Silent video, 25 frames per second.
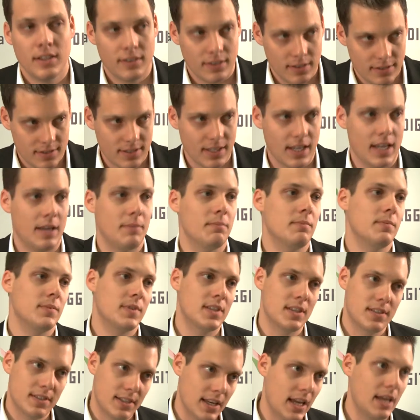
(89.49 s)
the same
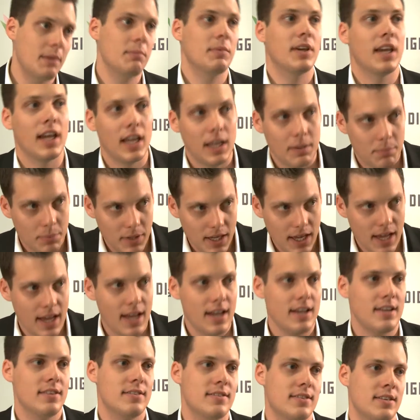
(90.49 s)

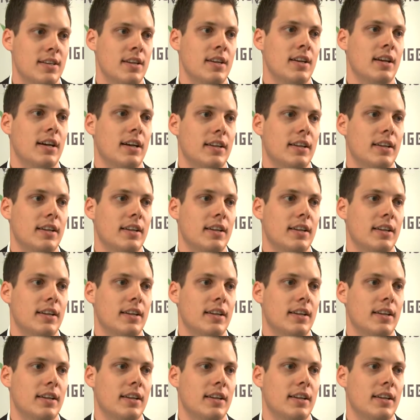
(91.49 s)
KPIs,